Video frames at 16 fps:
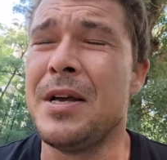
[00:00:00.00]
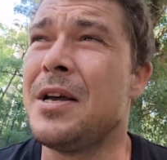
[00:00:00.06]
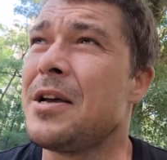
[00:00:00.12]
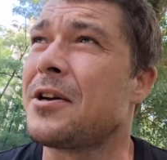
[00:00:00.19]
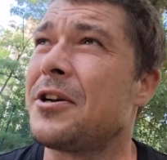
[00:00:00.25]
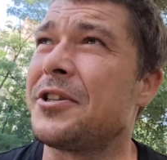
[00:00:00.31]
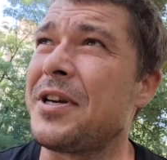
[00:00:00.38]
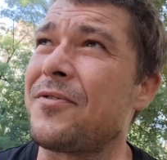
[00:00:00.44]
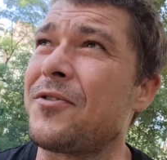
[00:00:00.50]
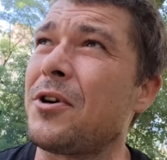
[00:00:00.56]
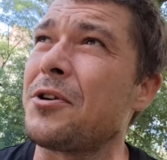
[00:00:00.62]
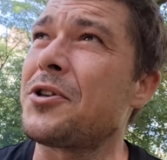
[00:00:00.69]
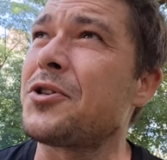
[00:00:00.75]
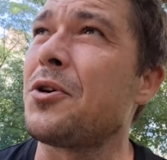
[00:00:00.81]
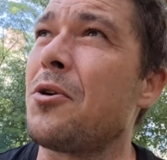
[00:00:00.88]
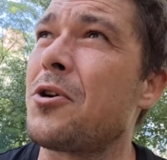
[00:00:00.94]
Because I've got to
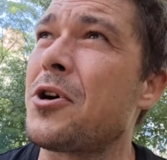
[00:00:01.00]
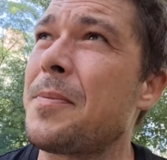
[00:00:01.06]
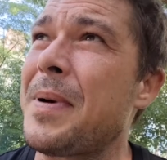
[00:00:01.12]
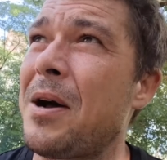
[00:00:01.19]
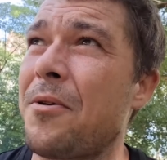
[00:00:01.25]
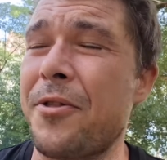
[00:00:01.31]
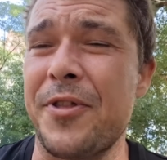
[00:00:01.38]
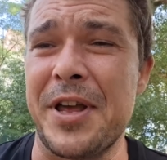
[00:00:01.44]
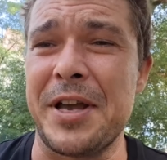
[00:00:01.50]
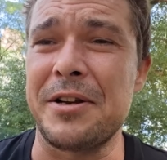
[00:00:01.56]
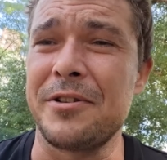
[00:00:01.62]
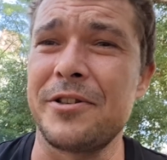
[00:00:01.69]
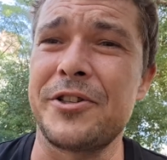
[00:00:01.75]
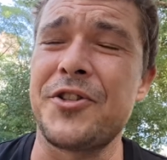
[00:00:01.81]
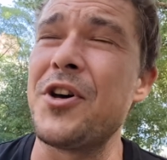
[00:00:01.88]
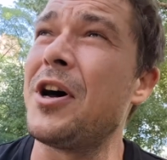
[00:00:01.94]
talk about
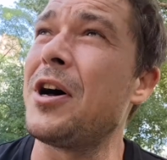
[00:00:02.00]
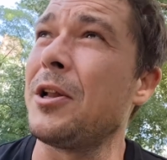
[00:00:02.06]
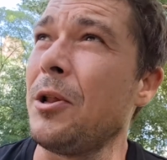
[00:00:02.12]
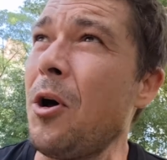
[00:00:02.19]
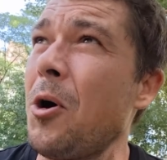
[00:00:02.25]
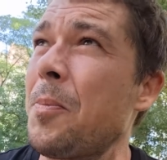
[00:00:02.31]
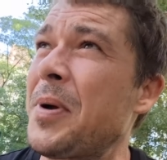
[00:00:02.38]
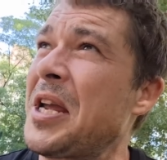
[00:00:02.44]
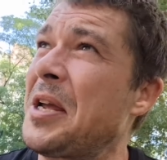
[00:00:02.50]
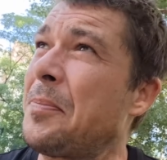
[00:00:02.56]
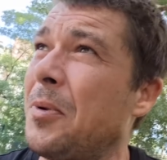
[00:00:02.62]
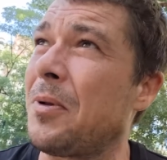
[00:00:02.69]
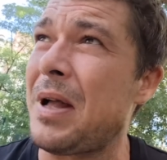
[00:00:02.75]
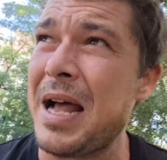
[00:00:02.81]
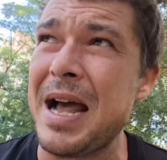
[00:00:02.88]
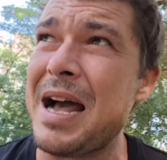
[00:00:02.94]
things that a lot of
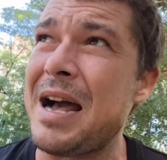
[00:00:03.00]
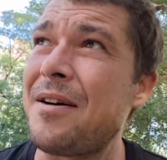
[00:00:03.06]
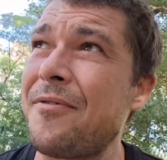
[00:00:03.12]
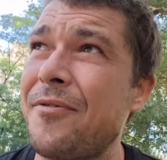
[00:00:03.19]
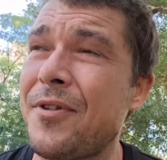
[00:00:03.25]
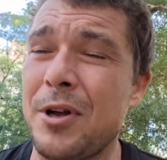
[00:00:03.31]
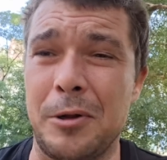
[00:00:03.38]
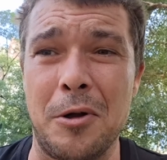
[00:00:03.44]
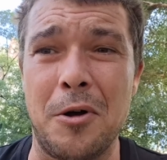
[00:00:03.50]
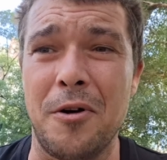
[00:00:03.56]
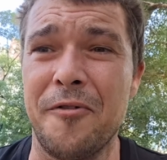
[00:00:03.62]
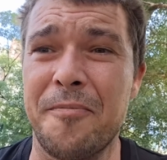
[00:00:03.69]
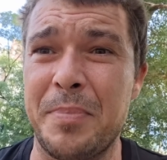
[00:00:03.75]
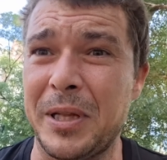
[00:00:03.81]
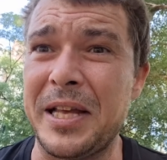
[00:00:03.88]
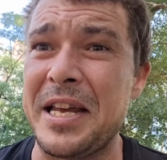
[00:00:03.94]
people have a lot
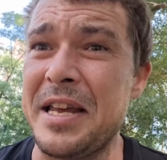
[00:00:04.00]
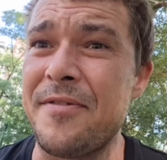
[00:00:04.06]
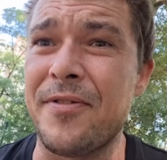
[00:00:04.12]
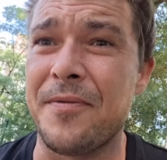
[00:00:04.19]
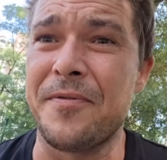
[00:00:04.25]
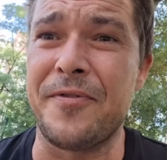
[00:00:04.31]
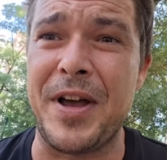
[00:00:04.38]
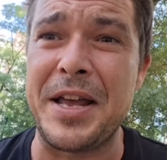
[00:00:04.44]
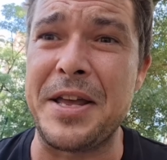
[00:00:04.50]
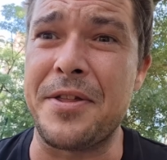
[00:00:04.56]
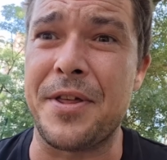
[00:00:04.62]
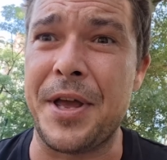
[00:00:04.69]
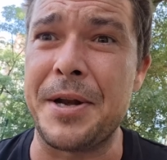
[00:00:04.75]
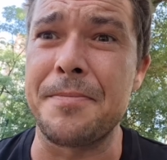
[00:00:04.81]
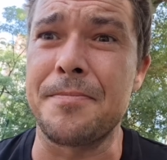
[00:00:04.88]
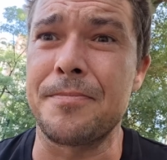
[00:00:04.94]
of belief and faith
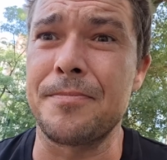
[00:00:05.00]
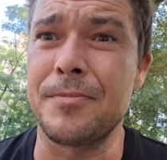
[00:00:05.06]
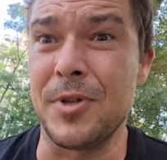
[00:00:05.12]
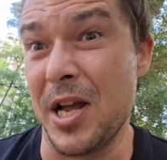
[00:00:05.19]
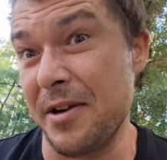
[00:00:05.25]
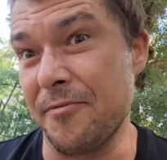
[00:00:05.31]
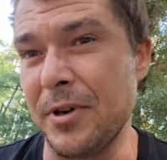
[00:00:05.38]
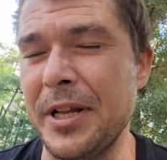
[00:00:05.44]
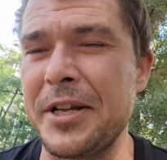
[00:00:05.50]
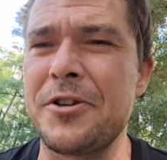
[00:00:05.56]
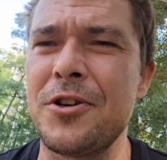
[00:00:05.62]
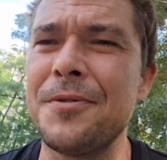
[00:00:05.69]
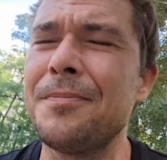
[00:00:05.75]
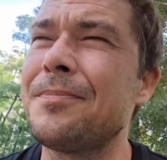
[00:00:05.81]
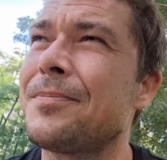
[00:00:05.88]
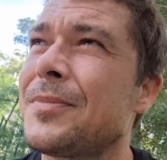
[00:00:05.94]
in, like
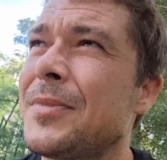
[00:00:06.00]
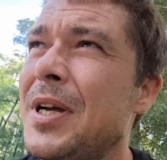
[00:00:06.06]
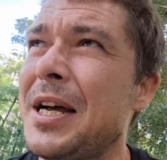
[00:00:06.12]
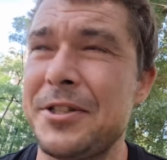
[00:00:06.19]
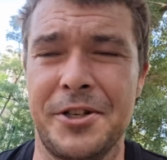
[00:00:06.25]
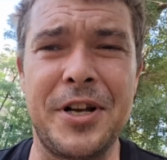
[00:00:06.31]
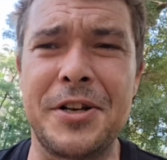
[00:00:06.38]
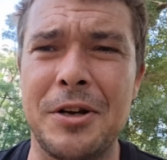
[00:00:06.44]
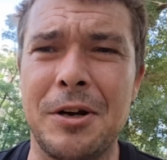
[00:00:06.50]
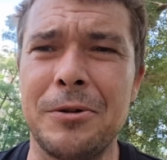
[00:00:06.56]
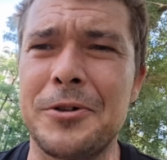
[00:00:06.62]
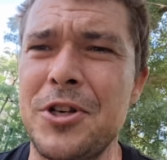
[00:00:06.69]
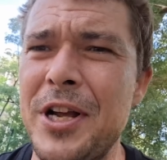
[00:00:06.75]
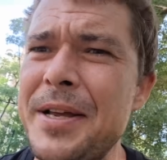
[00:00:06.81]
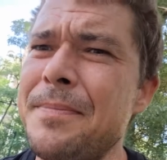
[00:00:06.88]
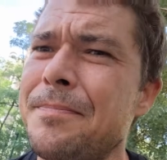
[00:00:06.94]
religion and
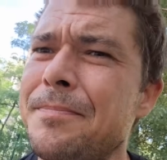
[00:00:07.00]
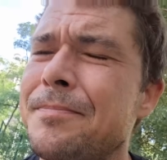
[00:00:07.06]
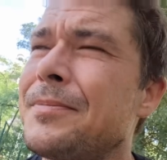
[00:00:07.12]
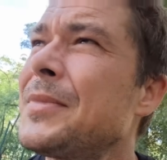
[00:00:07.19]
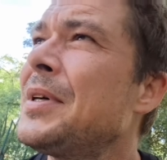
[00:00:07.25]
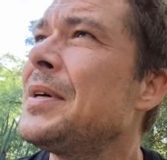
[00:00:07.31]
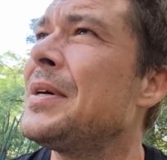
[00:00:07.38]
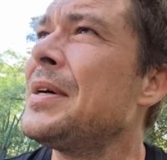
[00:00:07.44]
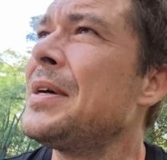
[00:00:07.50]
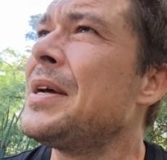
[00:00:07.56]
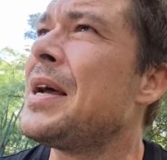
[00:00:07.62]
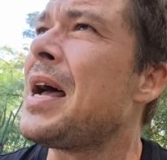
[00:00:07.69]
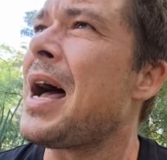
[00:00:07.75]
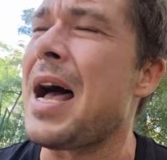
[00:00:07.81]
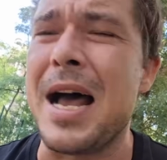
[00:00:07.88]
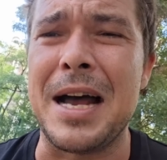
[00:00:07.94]
psychology,
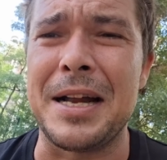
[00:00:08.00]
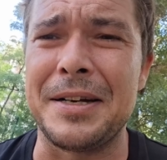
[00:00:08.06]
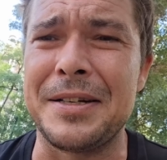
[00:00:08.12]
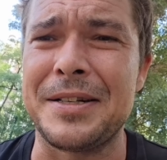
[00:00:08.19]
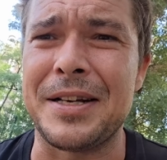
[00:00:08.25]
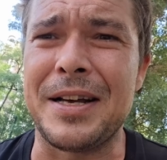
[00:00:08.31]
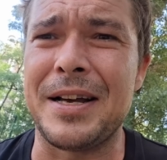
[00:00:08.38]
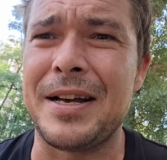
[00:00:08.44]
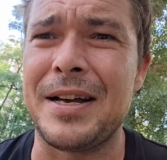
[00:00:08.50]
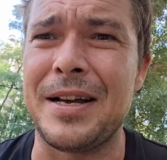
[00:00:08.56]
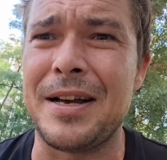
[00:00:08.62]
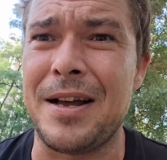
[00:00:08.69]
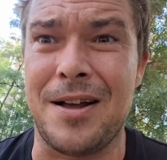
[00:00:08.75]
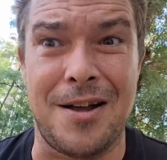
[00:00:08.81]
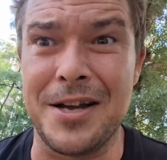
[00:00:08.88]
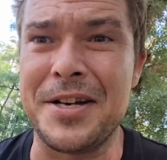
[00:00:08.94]
and
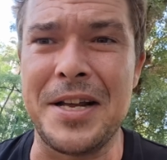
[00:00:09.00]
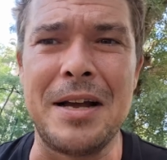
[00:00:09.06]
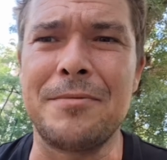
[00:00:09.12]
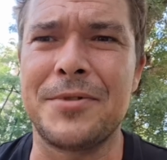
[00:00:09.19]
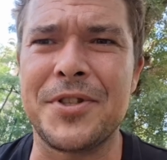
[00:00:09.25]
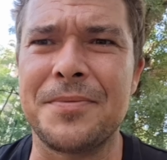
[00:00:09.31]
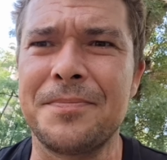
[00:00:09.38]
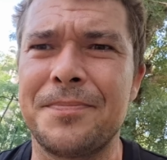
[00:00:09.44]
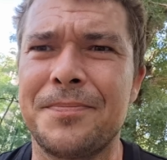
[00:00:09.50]
I don't.